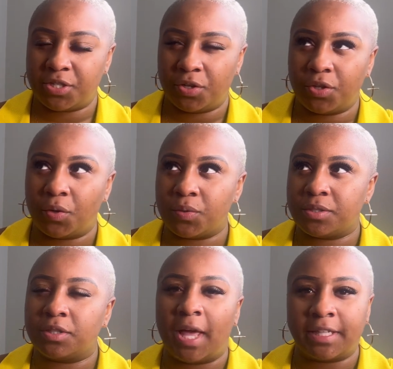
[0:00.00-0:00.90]
They're
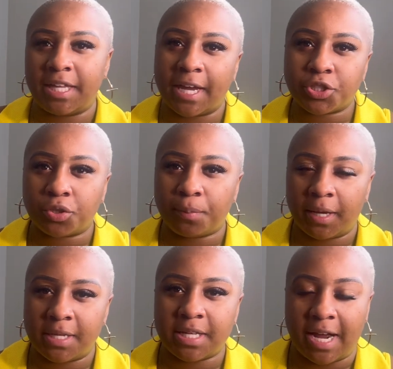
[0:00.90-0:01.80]
those like textured
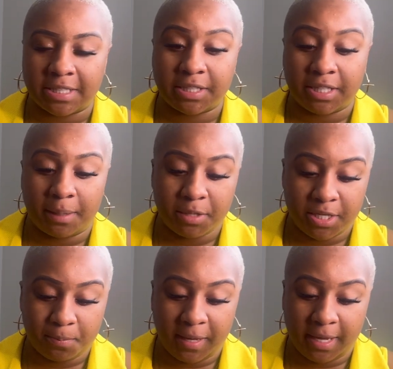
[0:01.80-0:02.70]
pants, and actually the name of
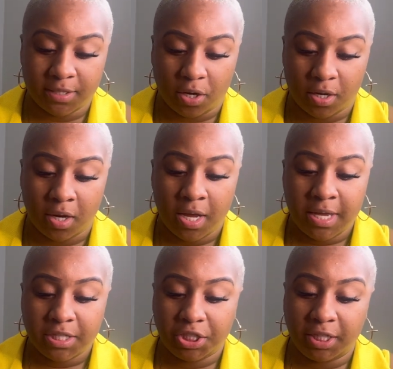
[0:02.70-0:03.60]
these pants are
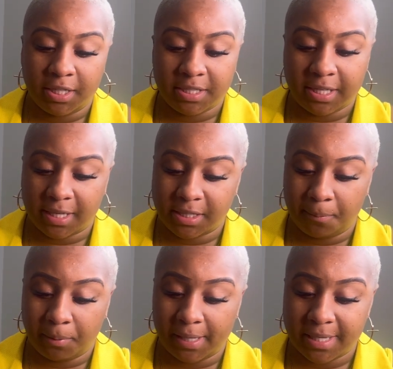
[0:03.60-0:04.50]
Shein Sexy
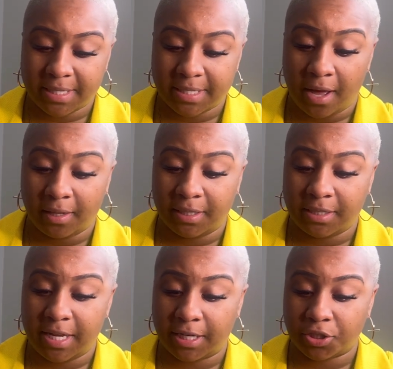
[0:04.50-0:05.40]
Plus Solid
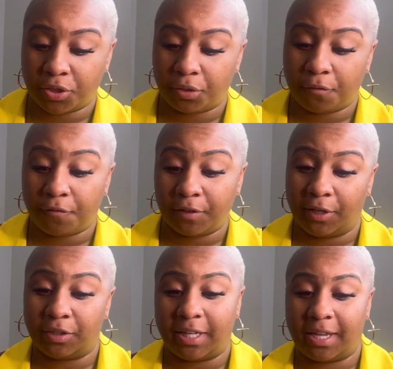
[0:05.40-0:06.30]
Textured
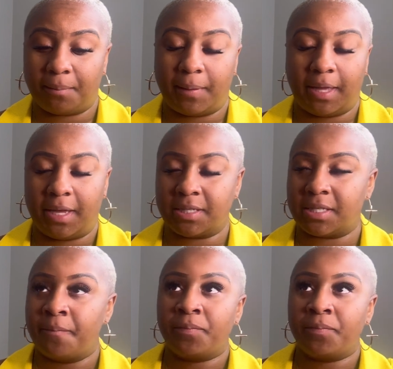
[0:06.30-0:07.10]
Flare Leg Pants.